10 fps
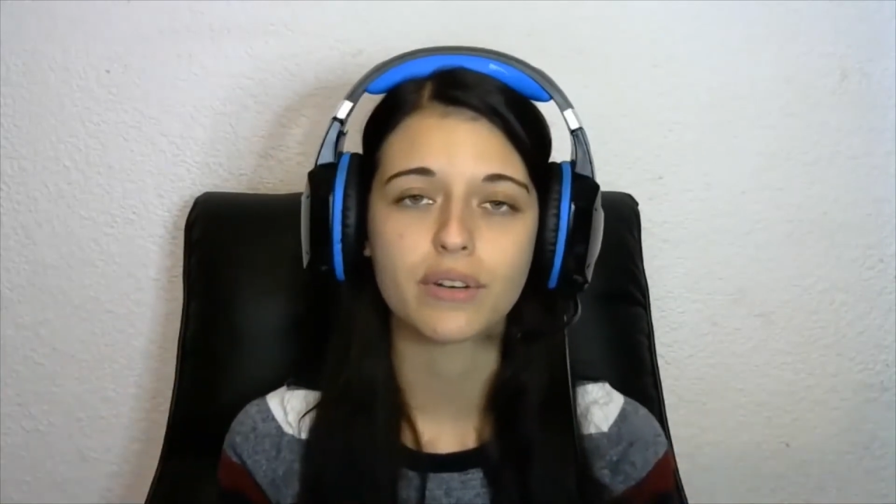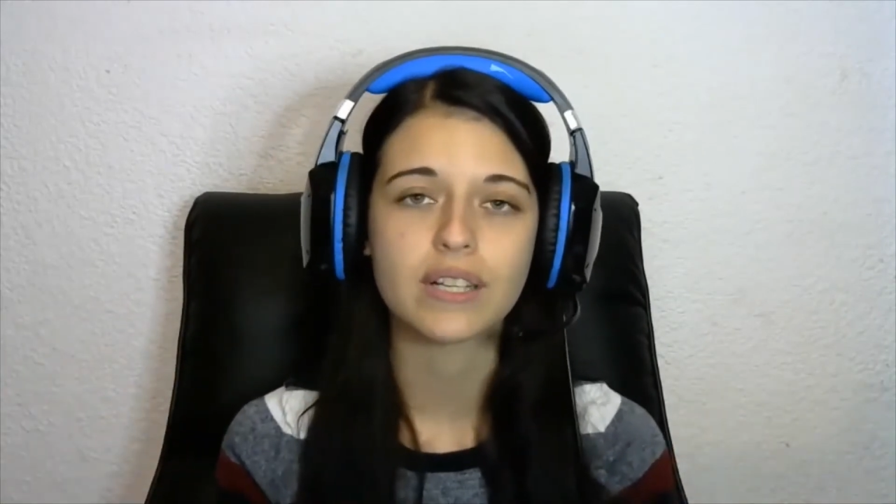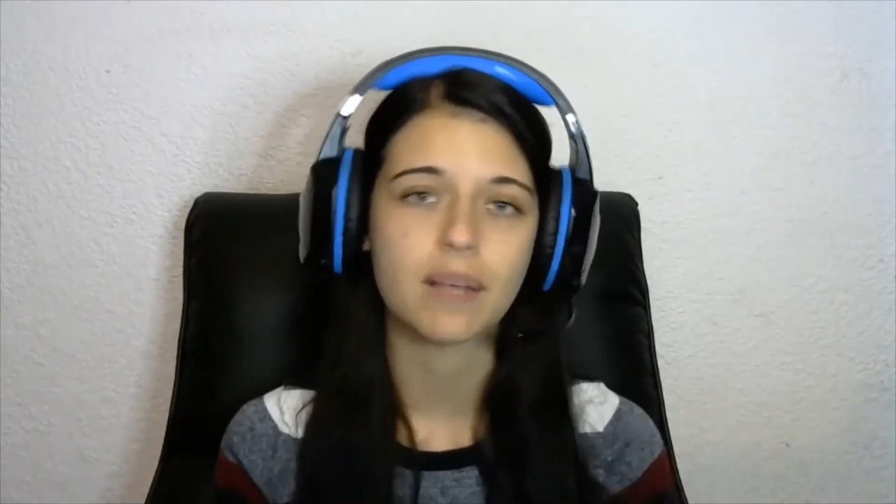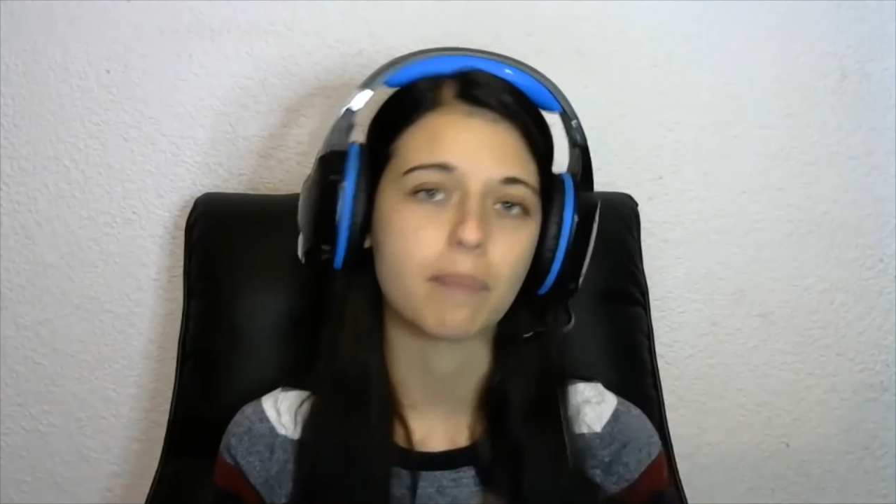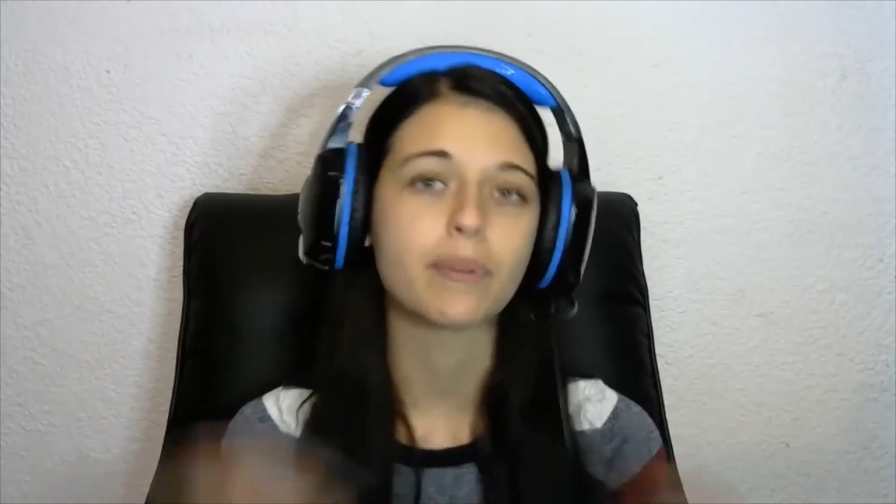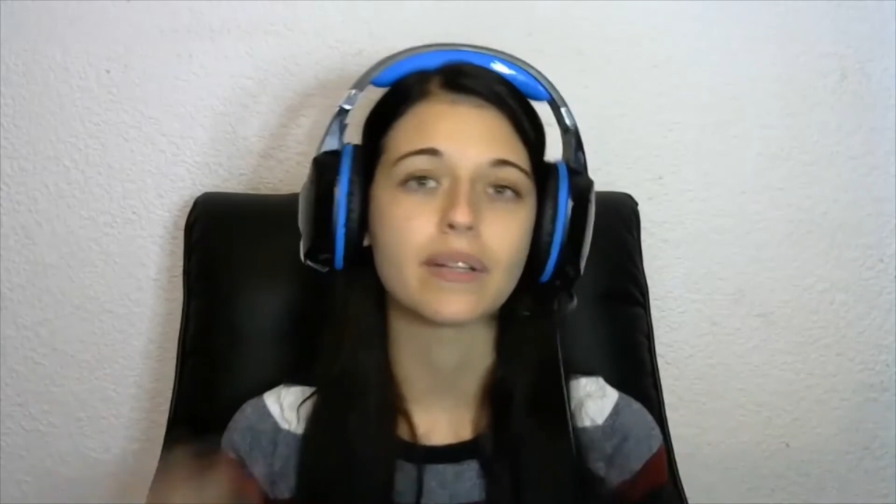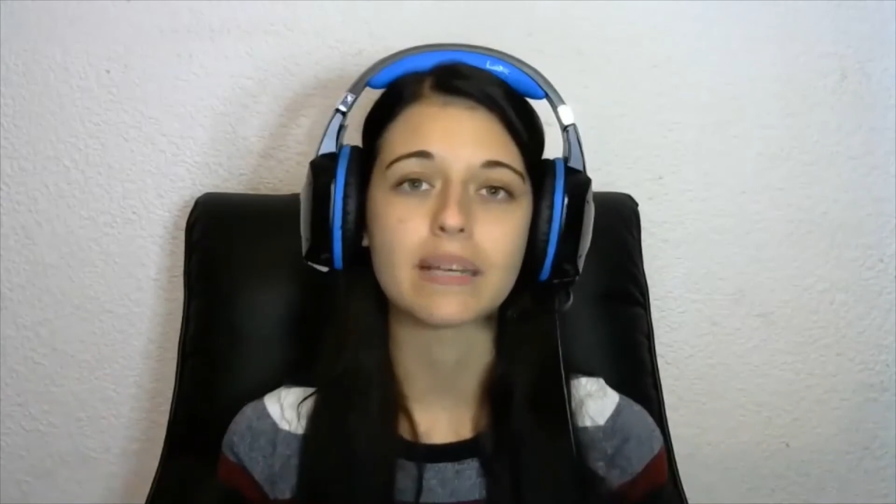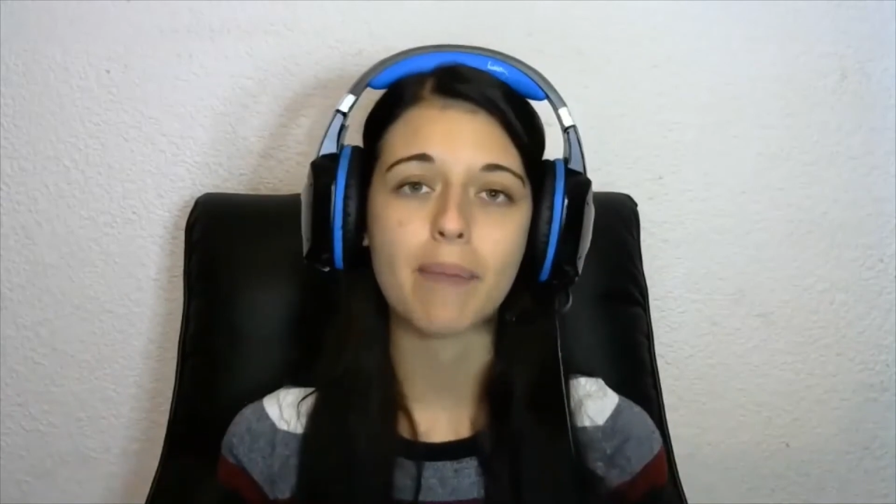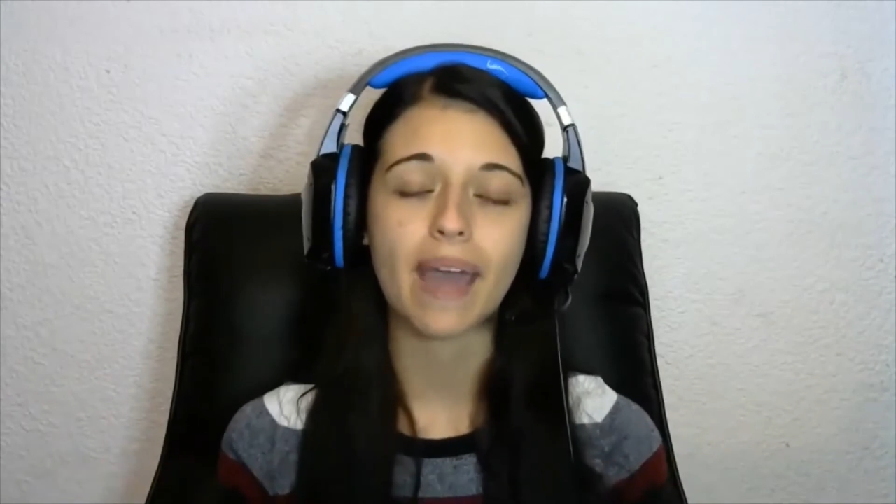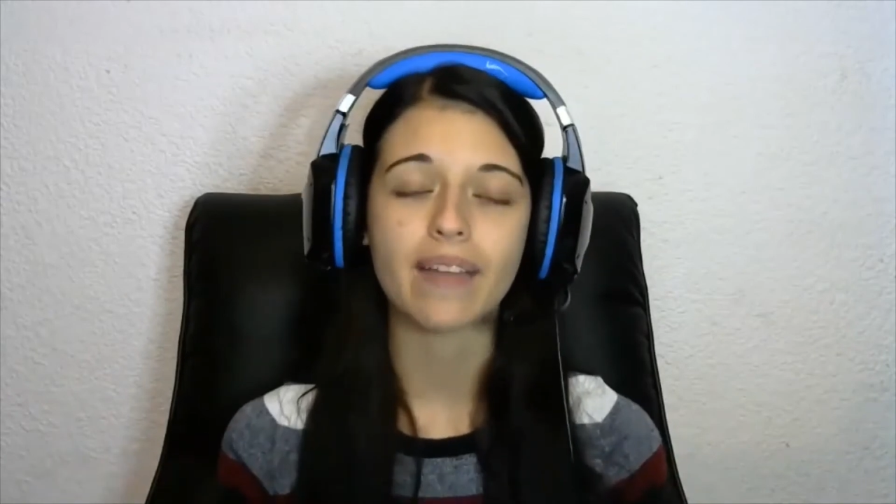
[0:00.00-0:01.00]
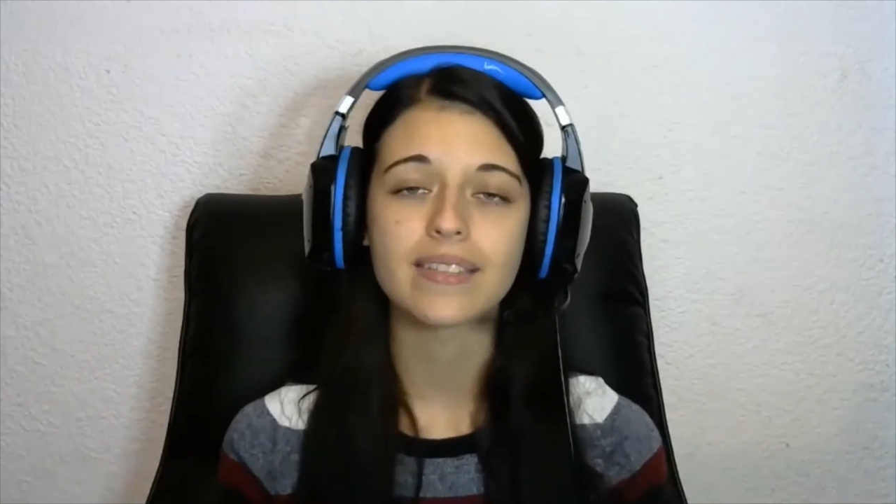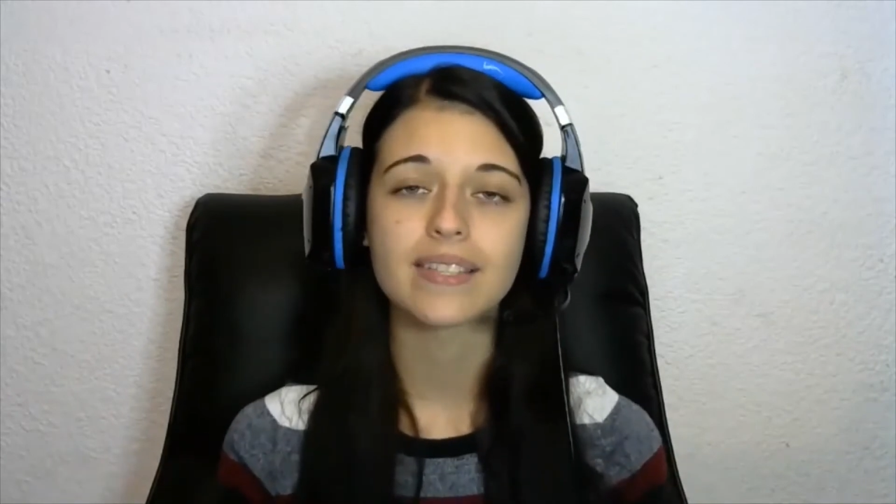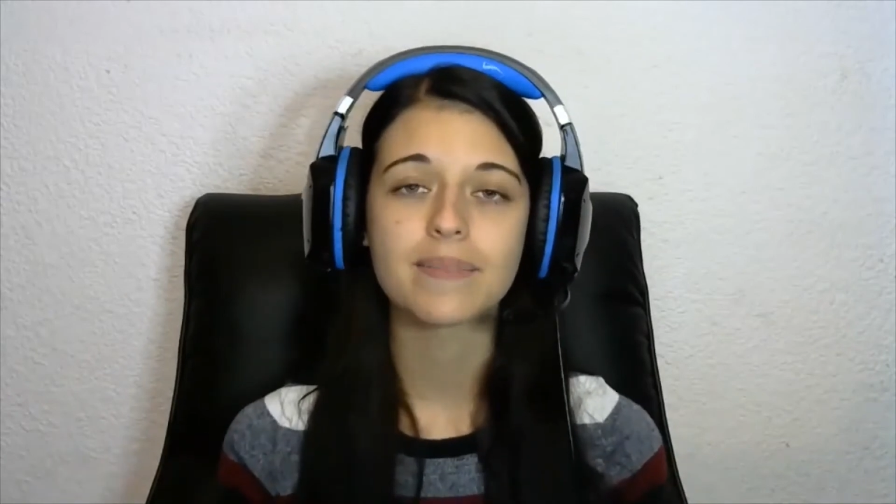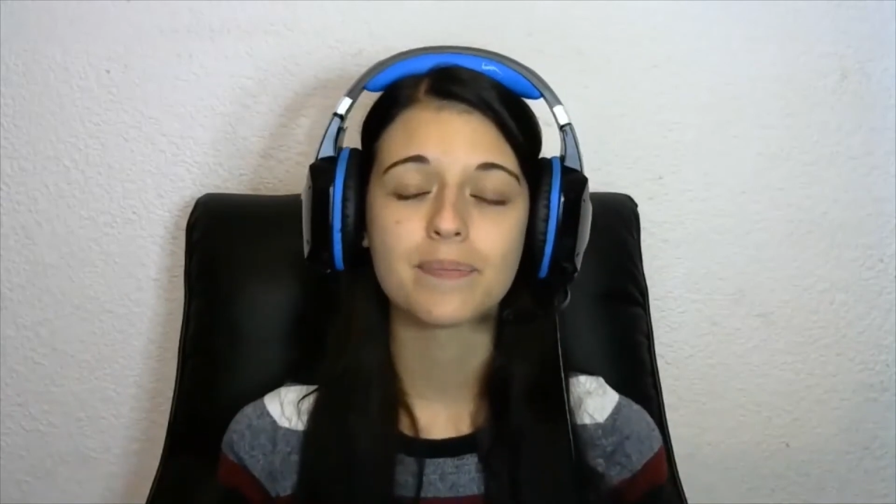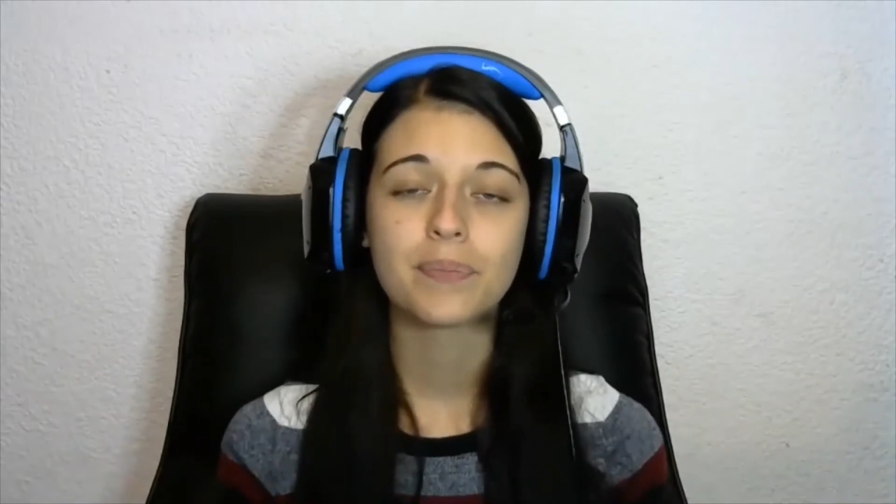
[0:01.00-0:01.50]
for example, in
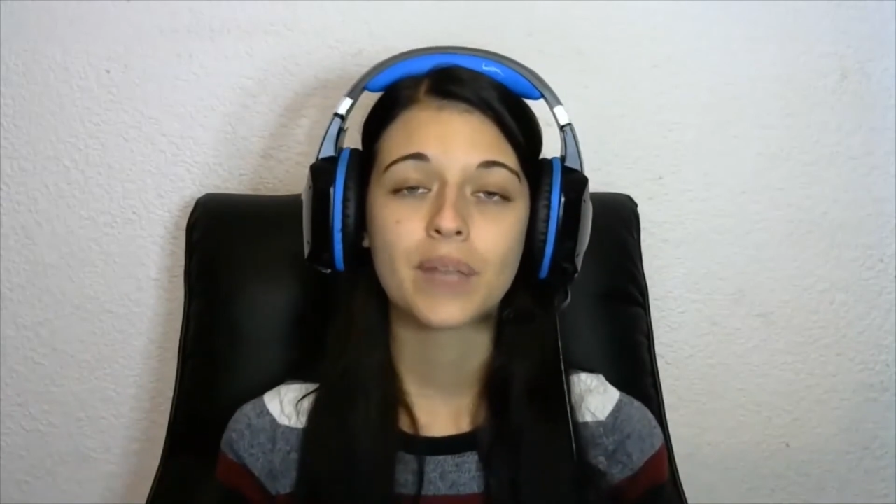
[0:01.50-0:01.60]
maths.